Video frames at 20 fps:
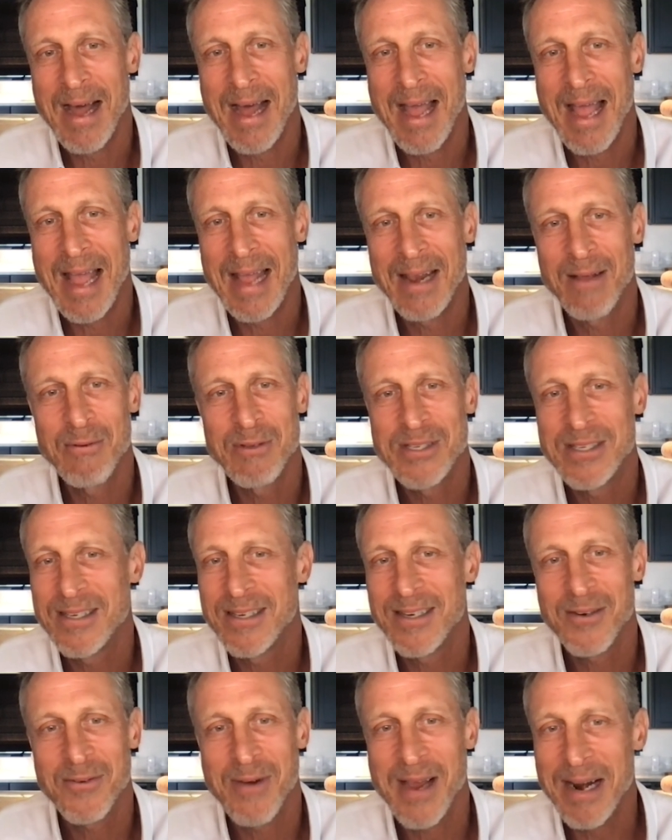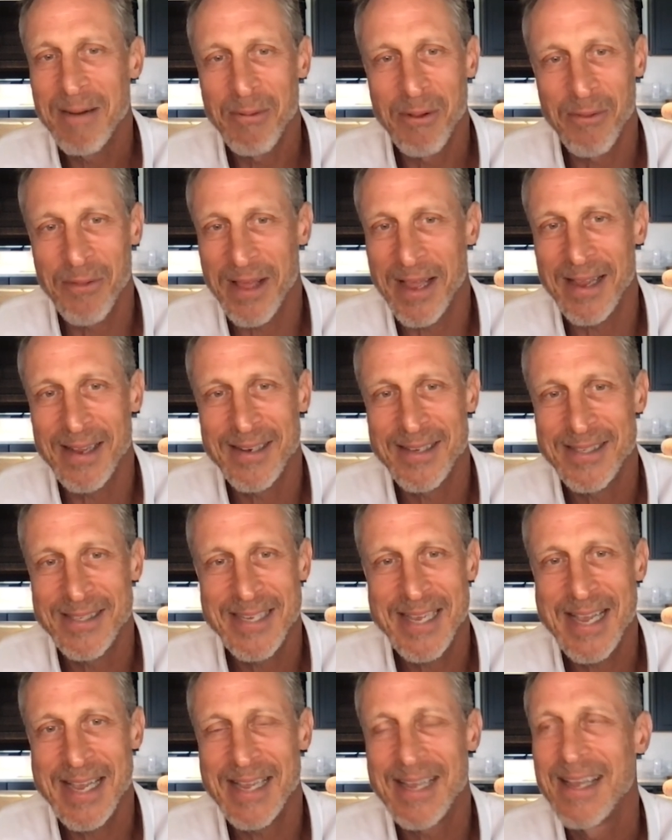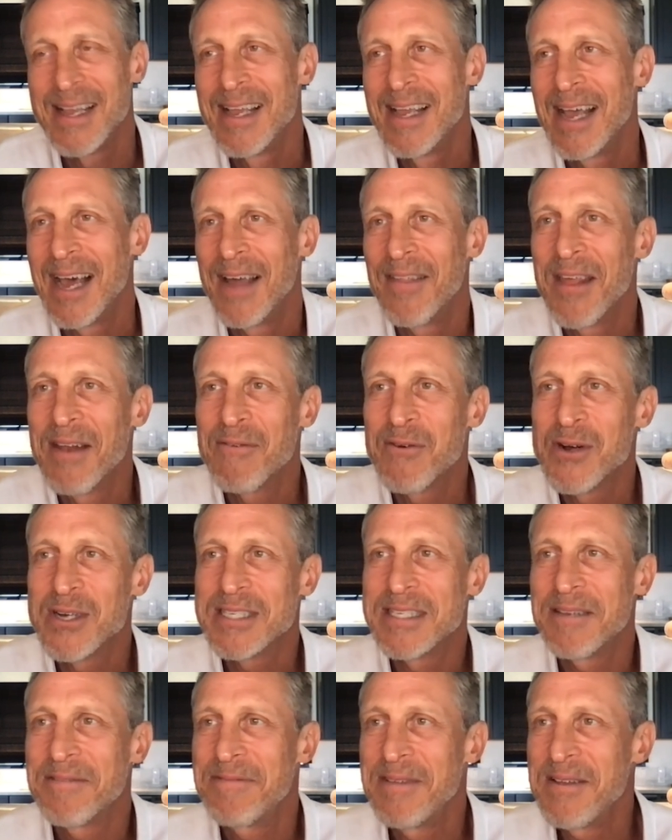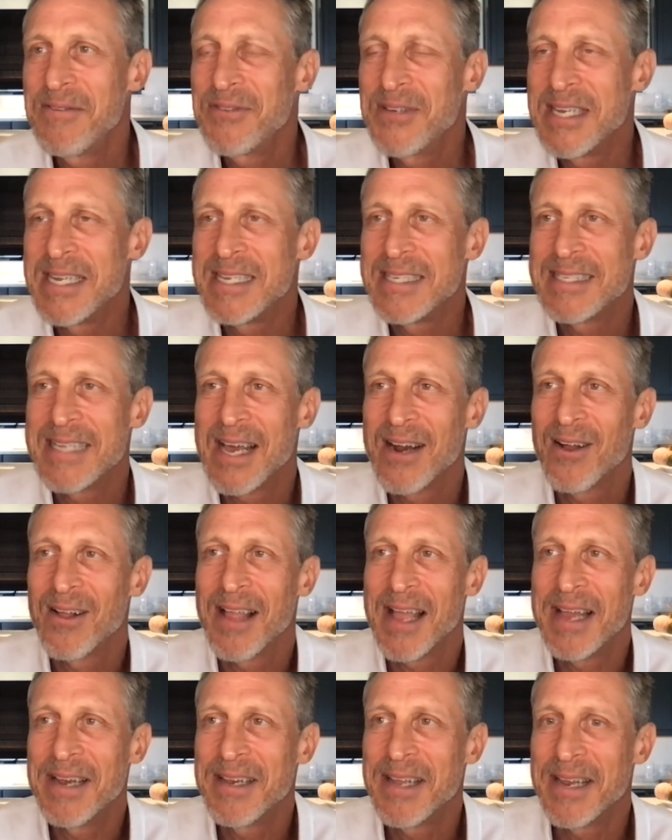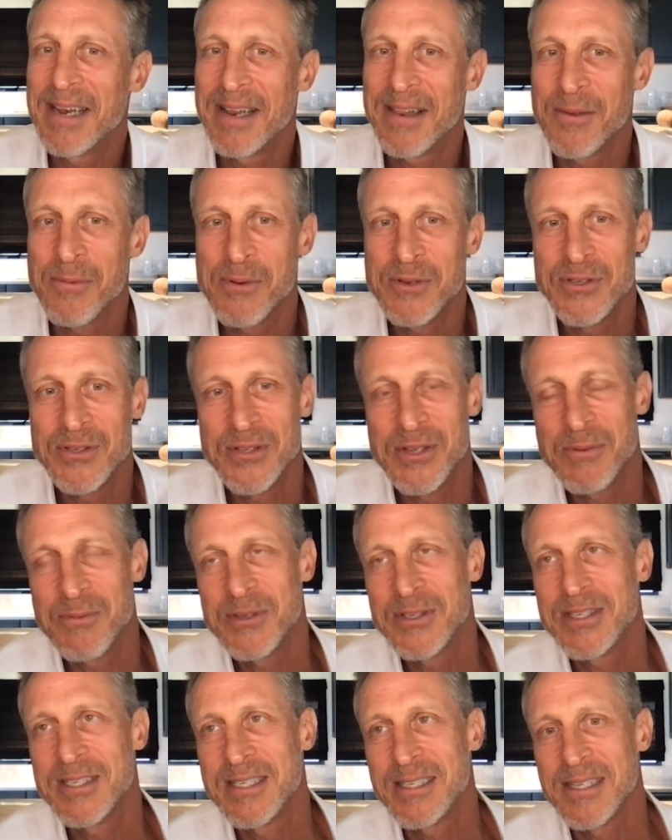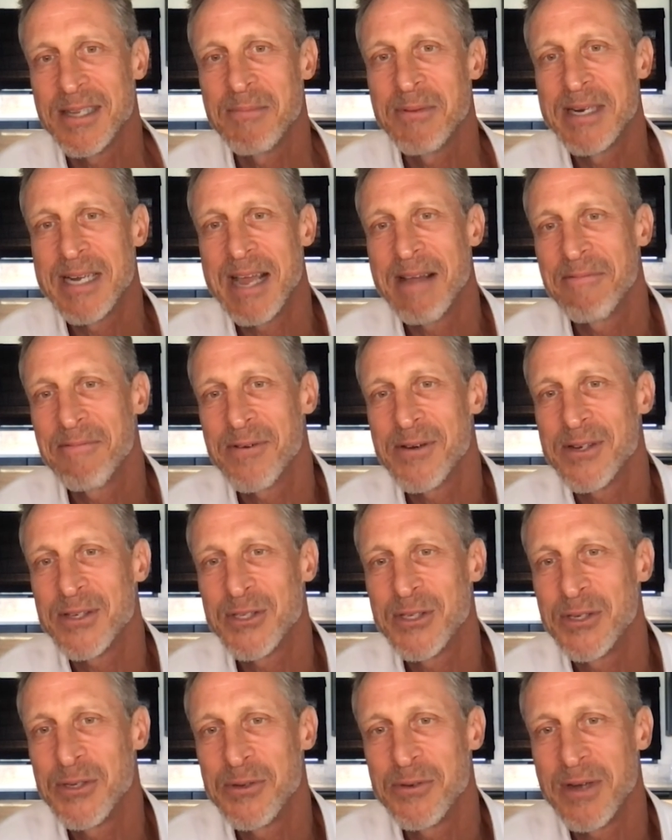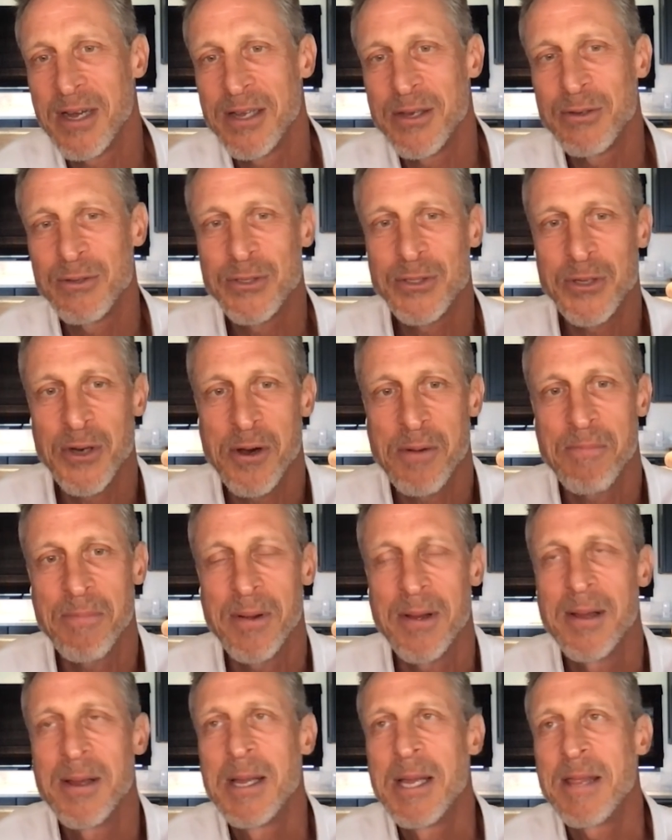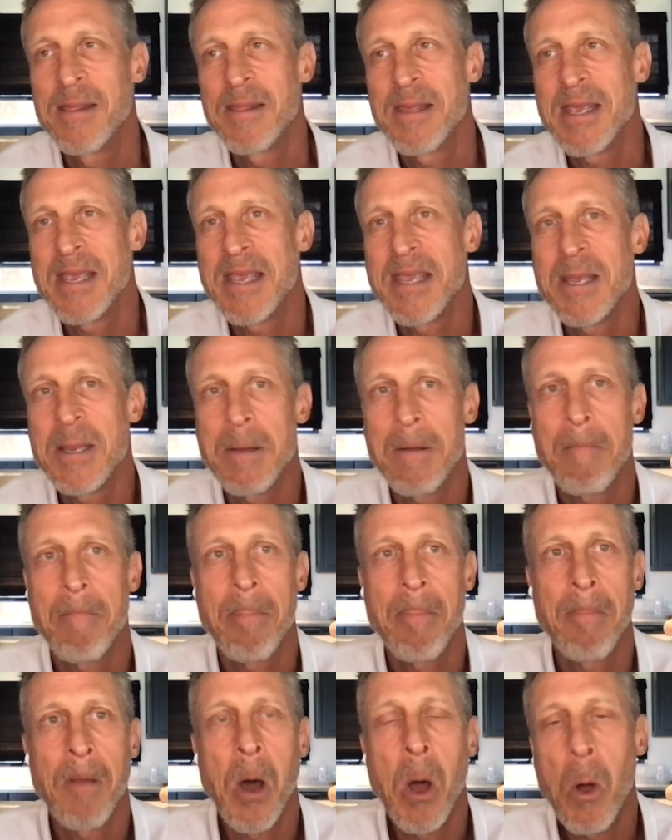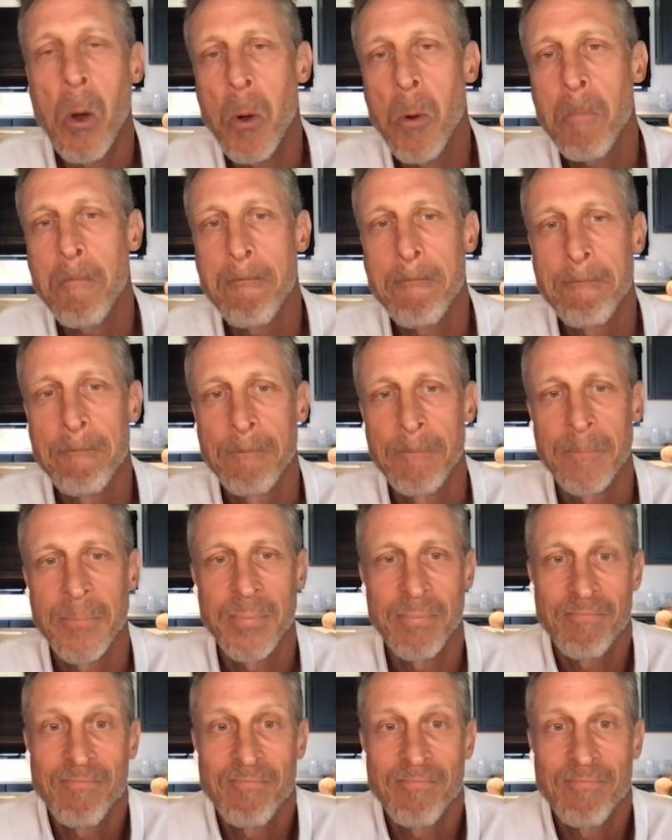Uh, and it was an incredible thing to see. And then, of course, in the 50s, that all ended, and there was there was a deliberate effort to usurp the home